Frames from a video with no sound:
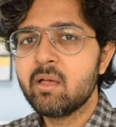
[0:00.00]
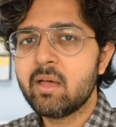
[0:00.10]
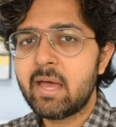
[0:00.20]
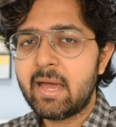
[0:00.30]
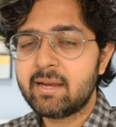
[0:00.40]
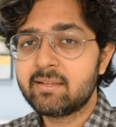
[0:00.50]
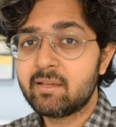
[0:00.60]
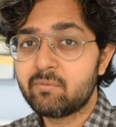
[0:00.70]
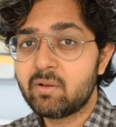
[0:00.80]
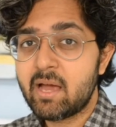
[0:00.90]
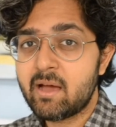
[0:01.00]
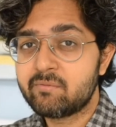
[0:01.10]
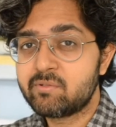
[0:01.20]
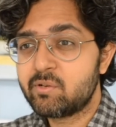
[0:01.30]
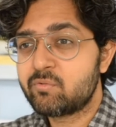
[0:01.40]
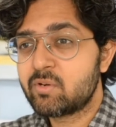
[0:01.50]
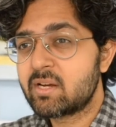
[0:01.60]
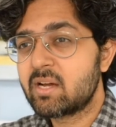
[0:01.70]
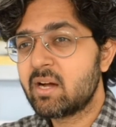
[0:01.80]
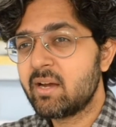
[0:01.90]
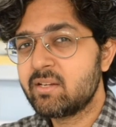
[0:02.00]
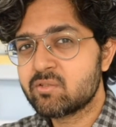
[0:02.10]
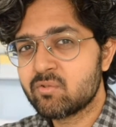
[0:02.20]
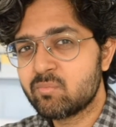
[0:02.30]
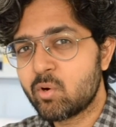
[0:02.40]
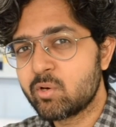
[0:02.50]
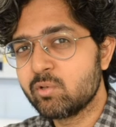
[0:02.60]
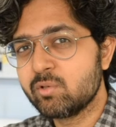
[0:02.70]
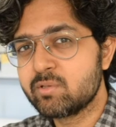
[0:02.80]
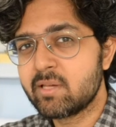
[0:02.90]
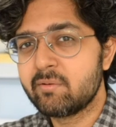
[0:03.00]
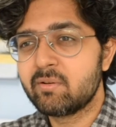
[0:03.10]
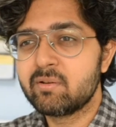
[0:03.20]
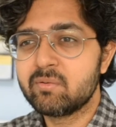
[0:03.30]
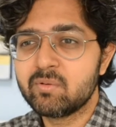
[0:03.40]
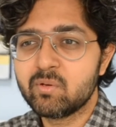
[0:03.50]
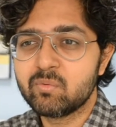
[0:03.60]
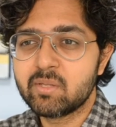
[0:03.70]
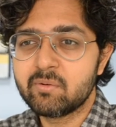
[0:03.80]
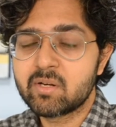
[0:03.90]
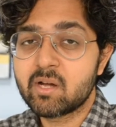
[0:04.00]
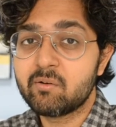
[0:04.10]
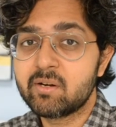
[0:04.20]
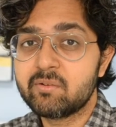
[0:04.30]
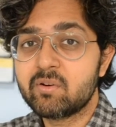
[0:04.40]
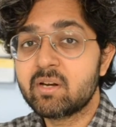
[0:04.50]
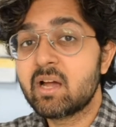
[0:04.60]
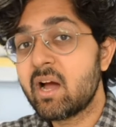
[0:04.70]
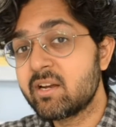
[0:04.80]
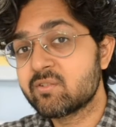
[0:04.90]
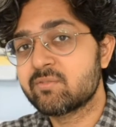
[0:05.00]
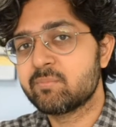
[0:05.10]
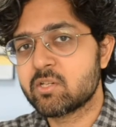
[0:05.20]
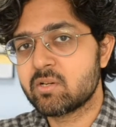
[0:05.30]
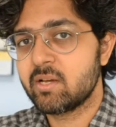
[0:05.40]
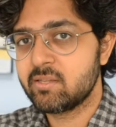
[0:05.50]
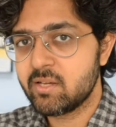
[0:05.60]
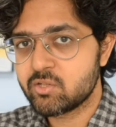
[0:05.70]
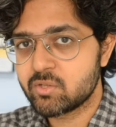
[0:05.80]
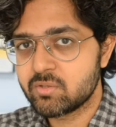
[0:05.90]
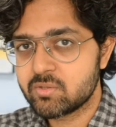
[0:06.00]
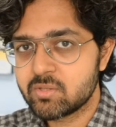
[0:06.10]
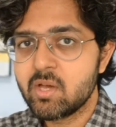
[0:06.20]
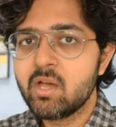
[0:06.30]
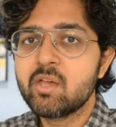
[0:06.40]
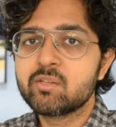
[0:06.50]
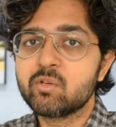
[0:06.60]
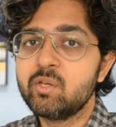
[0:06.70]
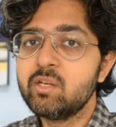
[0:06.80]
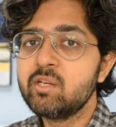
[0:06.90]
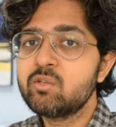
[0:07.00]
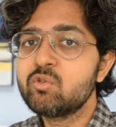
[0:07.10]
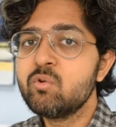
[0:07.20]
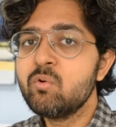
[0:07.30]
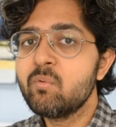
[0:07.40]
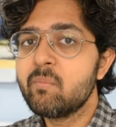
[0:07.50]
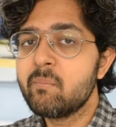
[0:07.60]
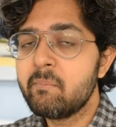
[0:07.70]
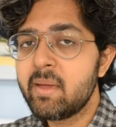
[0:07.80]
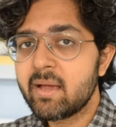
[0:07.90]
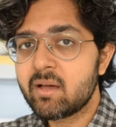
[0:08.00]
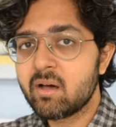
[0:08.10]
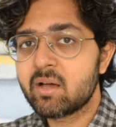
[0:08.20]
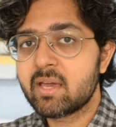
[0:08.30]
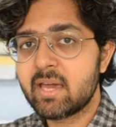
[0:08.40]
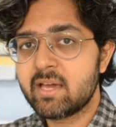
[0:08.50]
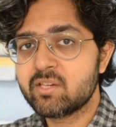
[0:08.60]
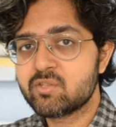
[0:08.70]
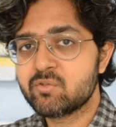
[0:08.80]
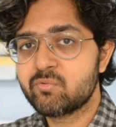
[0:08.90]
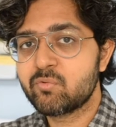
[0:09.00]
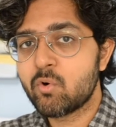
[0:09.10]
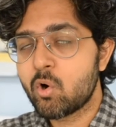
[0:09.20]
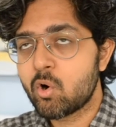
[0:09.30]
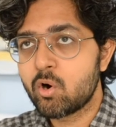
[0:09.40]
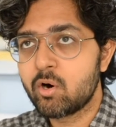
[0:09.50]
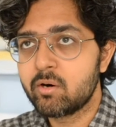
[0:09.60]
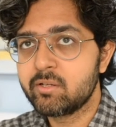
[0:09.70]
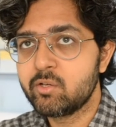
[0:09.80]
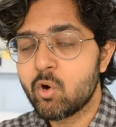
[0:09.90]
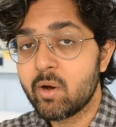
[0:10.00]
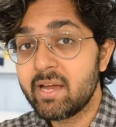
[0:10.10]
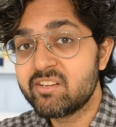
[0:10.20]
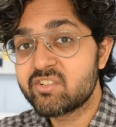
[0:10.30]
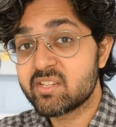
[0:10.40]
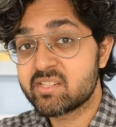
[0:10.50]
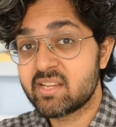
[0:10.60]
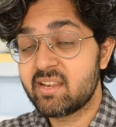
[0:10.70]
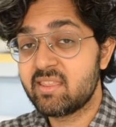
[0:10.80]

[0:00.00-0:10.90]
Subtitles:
and they will have different kinds of modules. They would cover different kinds of specializations. So you need to make a case for your interest in